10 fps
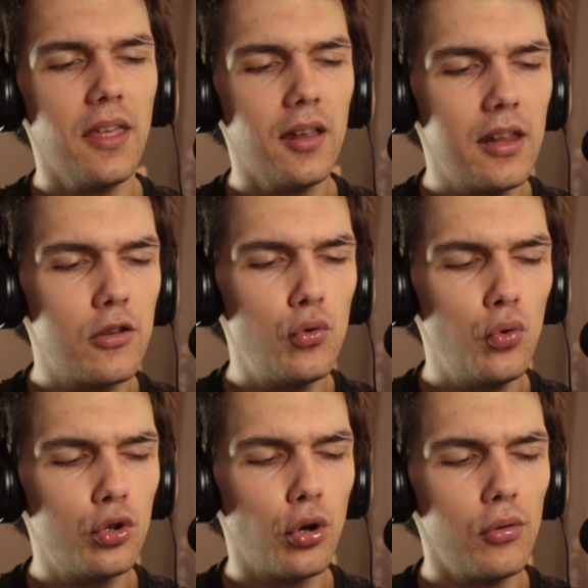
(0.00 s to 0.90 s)
think that
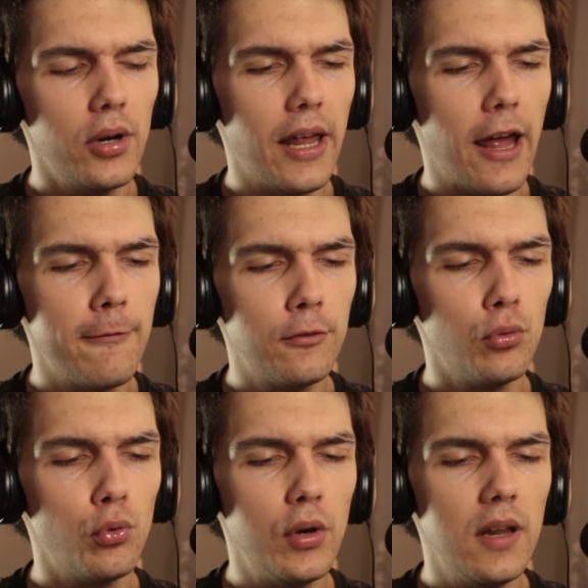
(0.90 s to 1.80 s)
you don't really have
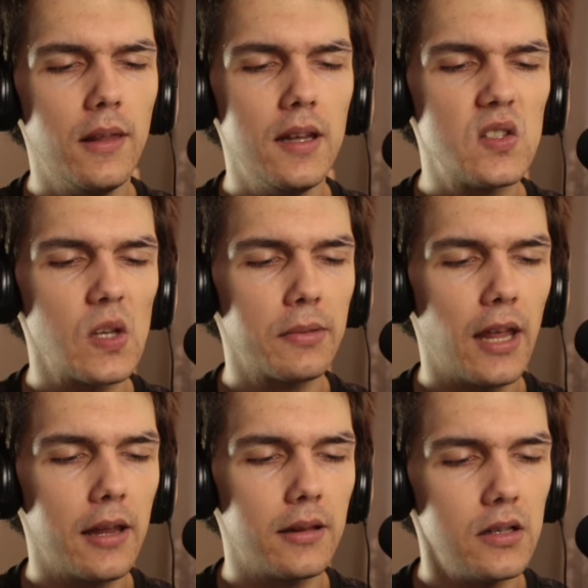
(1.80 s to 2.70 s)
to read the
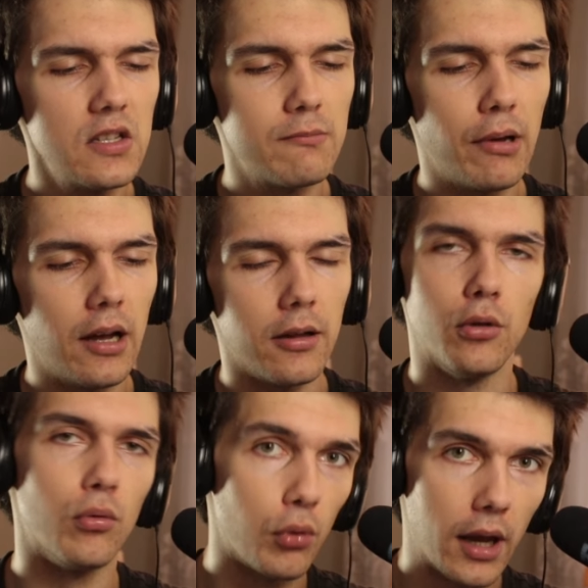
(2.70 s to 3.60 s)
subtitles, but
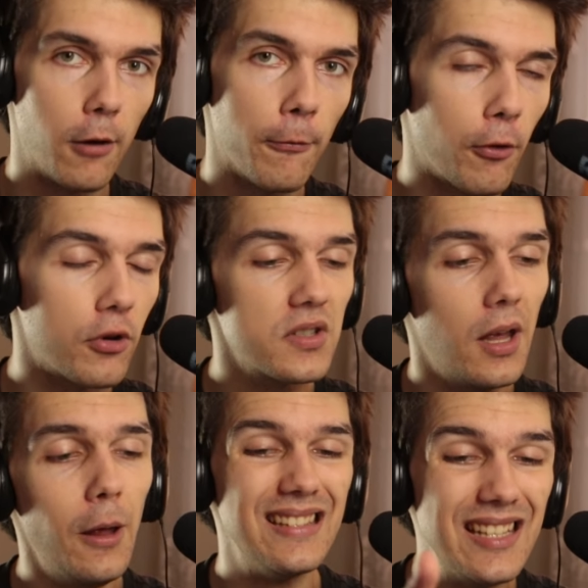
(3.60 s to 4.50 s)
you can of course
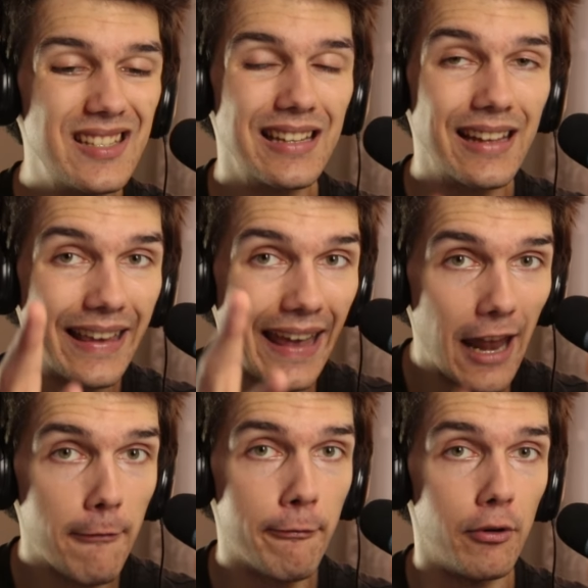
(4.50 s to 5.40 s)
listen
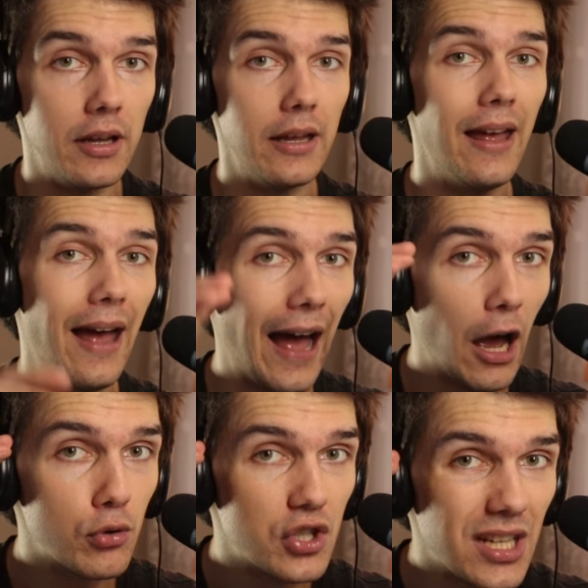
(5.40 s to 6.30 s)
carefully
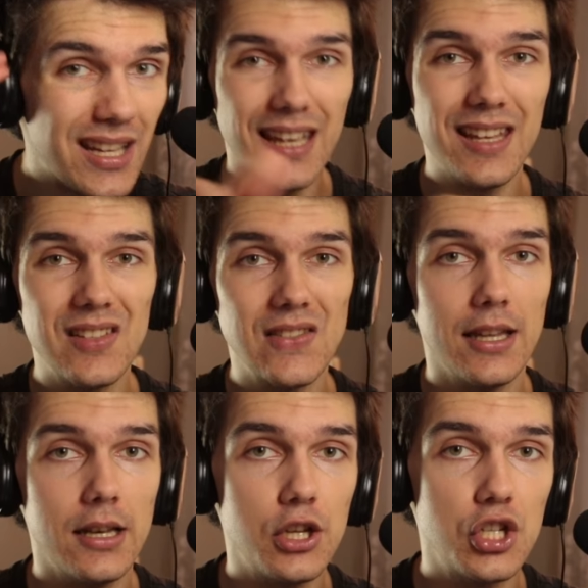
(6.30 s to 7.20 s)
how she
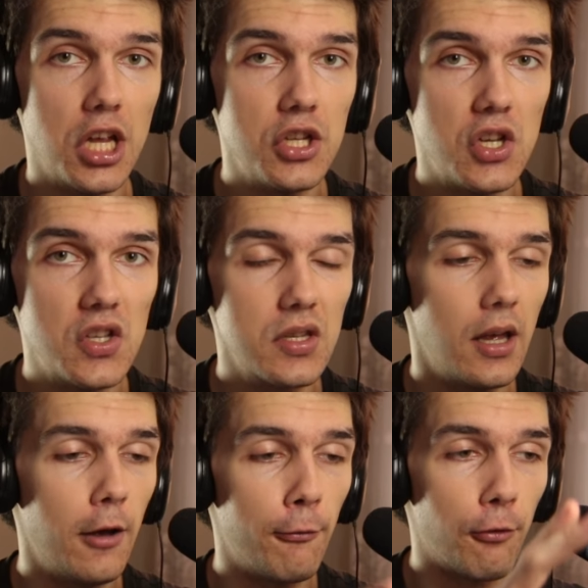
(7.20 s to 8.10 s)
instantly changes
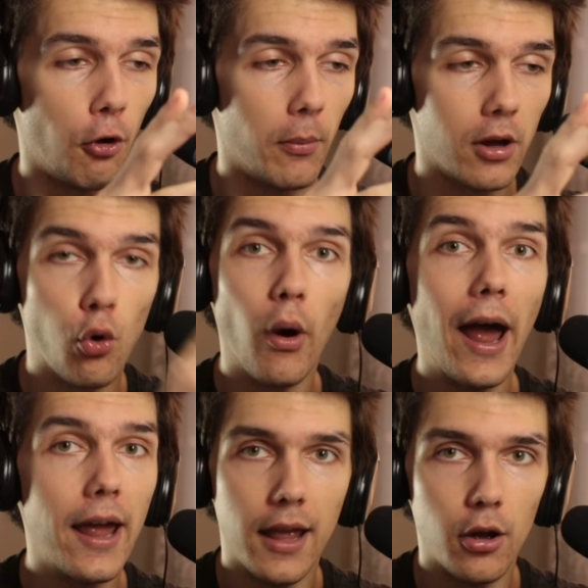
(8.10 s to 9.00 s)
from
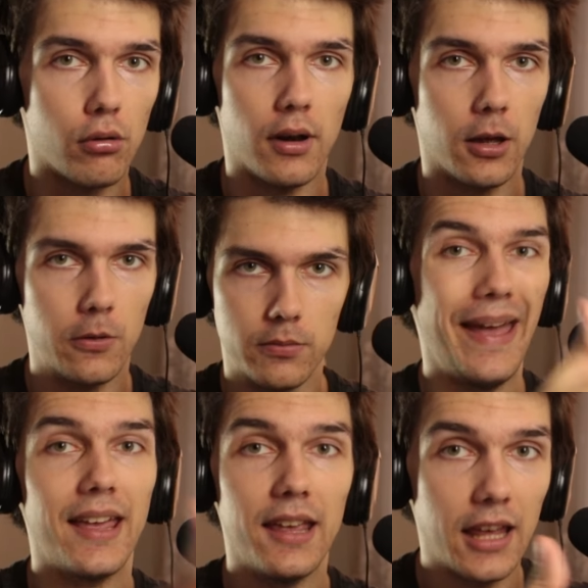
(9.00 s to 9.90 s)
crying or like
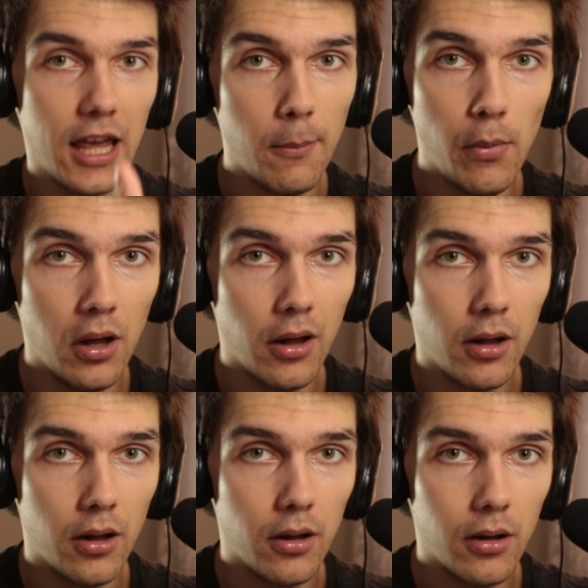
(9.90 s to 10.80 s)
begging him
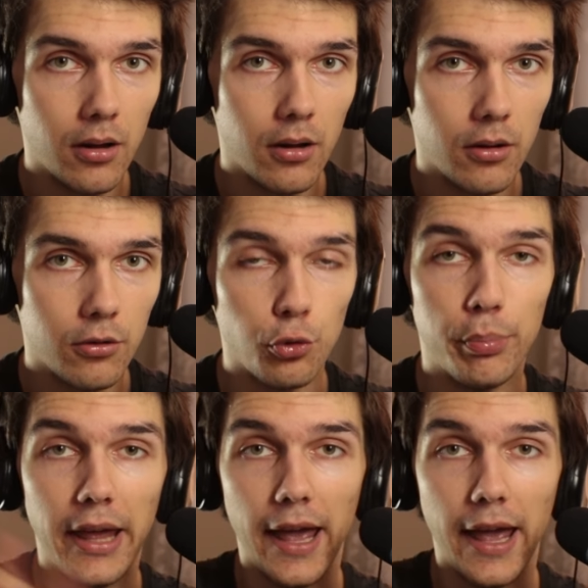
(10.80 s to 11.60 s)
to be